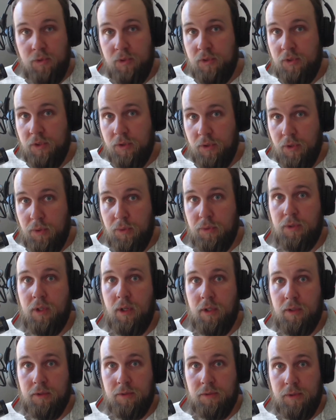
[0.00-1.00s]
your own
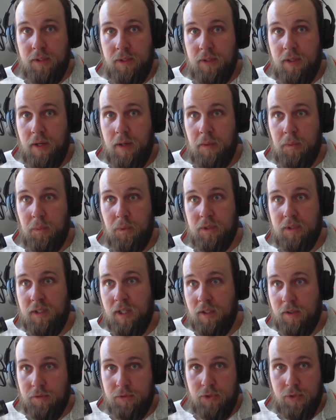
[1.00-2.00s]
country and what kind
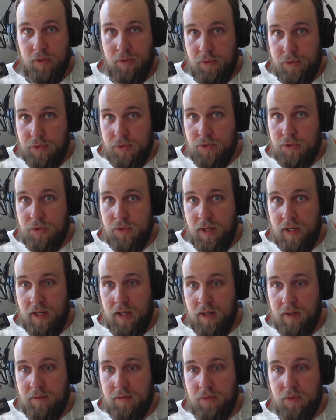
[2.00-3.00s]
of solutions you
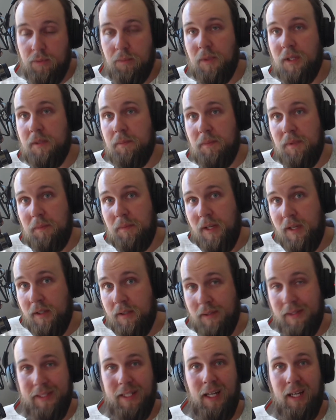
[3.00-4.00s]
have, you might be
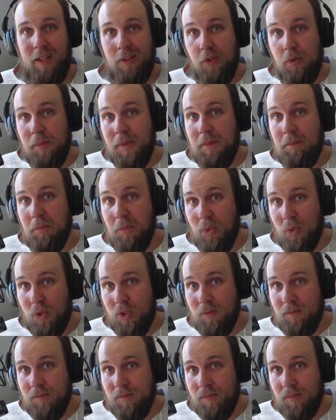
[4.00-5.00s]
paying a little bit more,
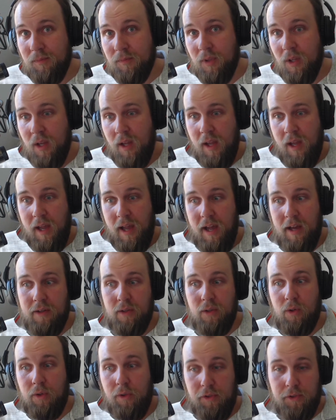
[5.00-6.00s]
and
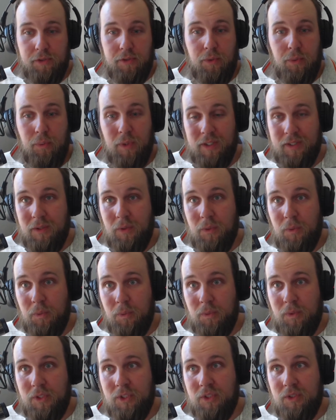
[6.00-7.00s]
also
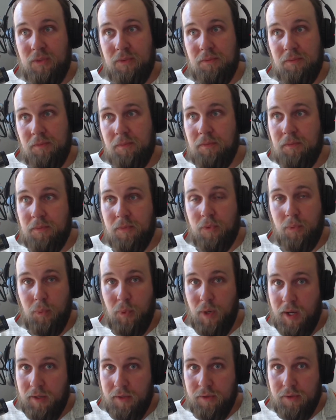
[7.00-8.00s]
which
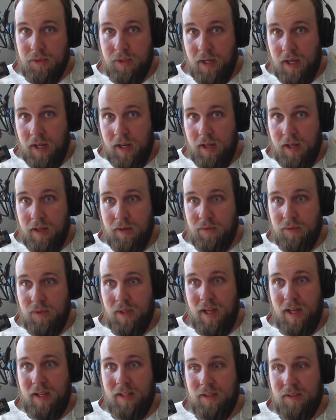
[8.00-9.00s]
provider you have,
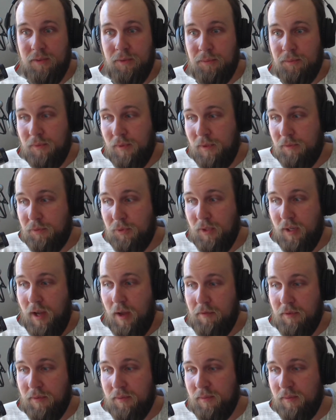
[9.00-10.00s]
and if you
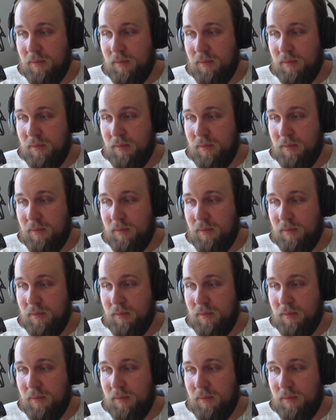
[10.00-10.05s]
have